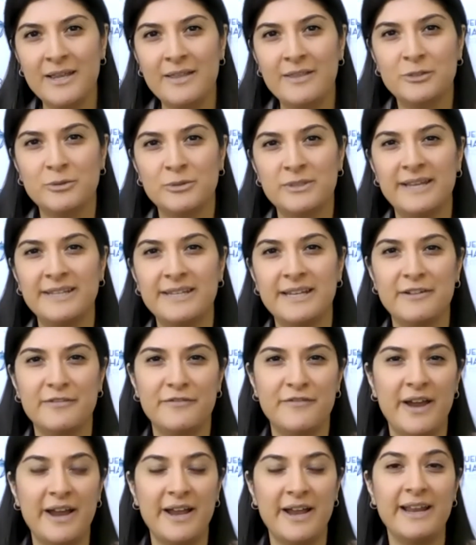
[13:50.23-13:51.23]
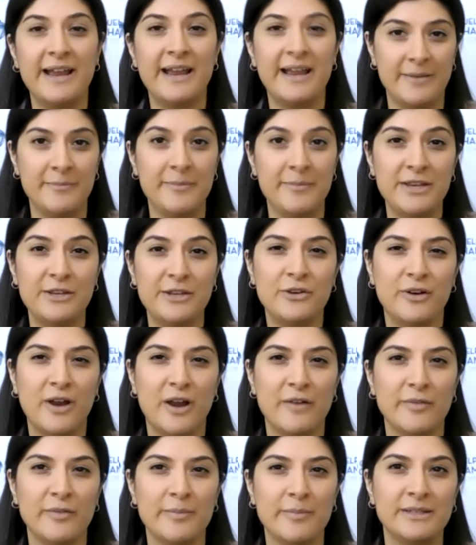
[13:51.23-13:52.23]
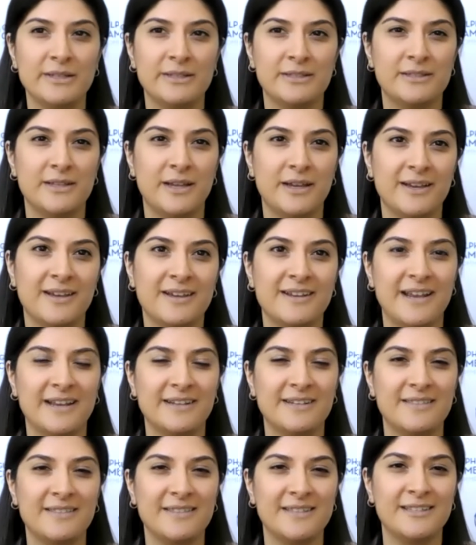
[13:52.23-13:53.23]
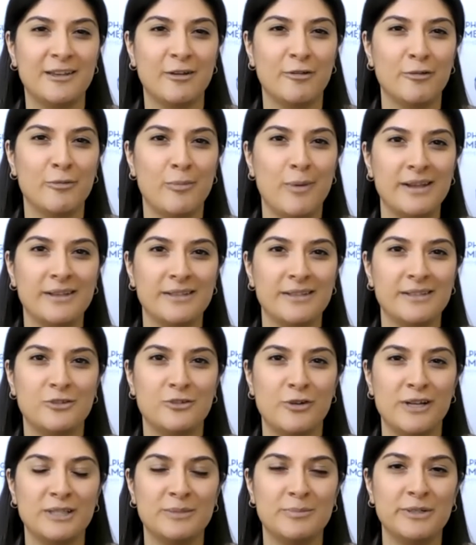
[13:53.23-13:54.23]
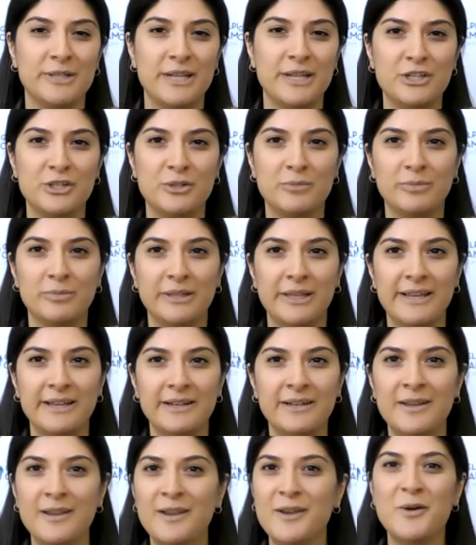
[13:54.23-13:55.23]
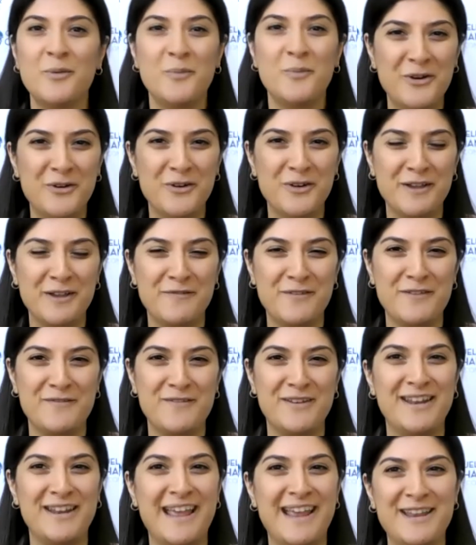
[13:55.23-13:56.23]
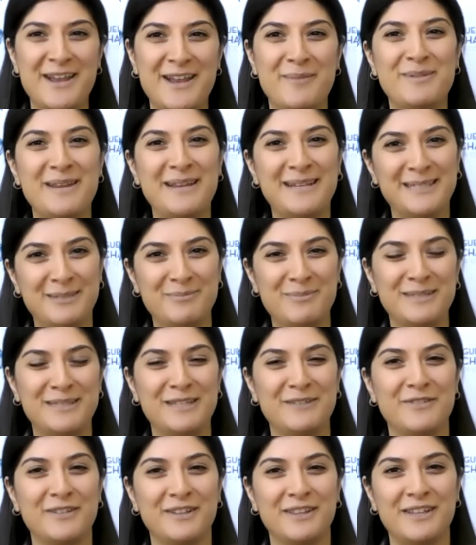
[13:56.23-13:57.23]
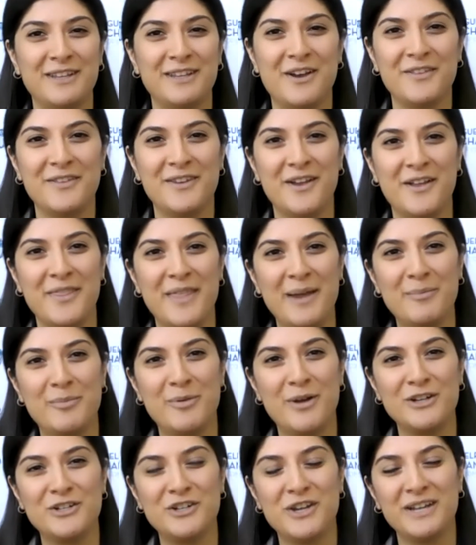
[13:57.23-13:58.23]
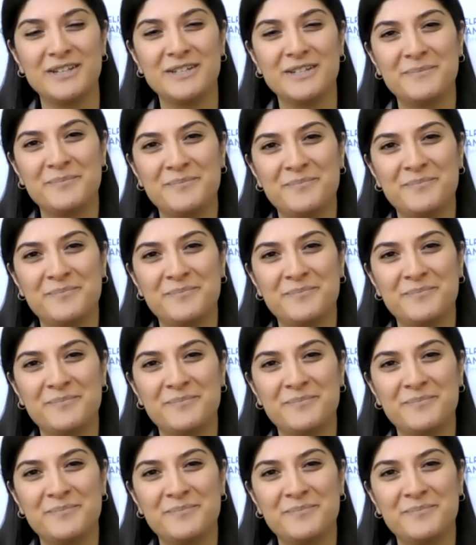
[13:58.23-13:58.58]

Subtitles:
This was identified in your government's Connecting the Southwest Transportation Plan. Wondering if you have any updates specifically on that project.